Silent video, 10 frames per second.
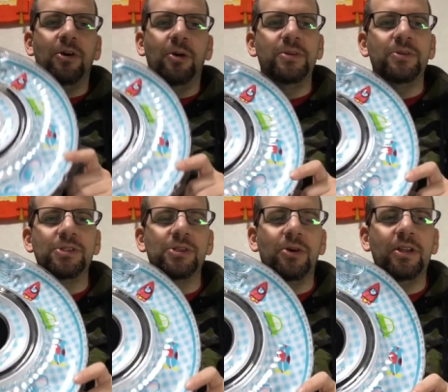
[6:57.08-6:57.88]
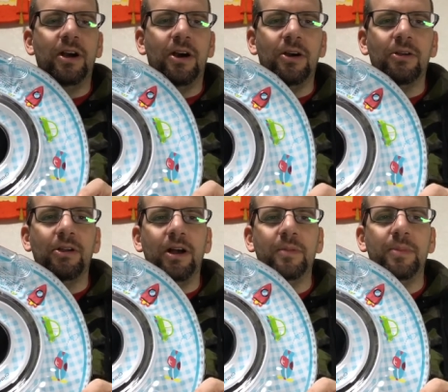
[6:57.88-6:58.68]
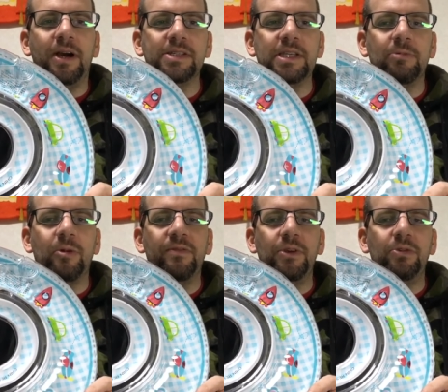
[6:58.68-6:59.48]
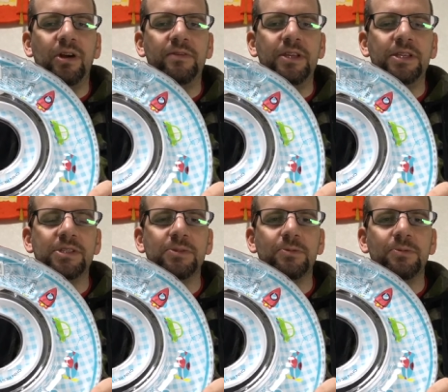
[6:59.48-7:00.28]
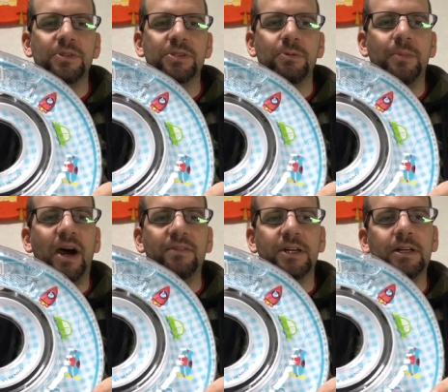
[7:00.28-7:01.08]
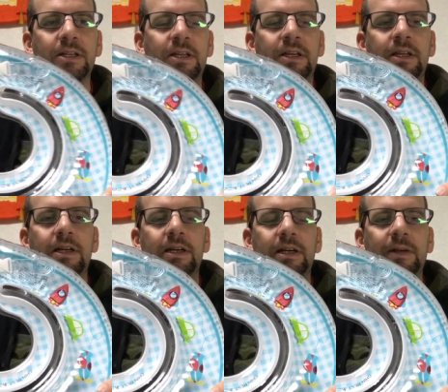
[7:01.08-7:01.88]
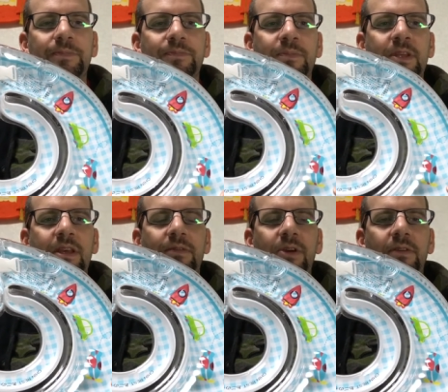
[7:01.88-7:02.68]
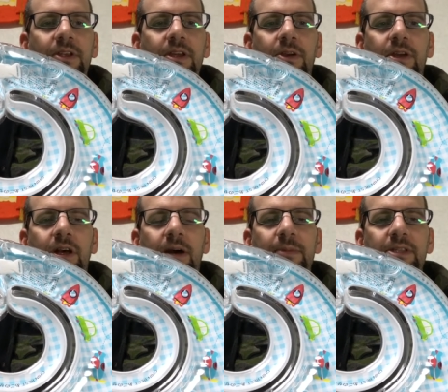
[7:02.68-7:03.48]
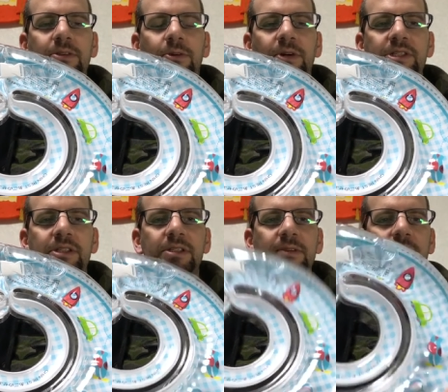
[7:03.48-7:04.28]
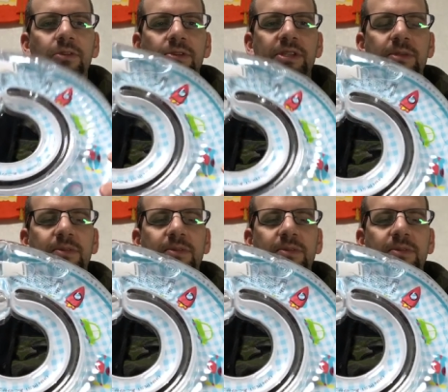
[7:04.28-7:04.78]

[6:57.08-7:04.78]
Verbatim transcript: hope you enjoyed our unboxing and review of the Swimava. Um, if you have any comments or questions, if you used this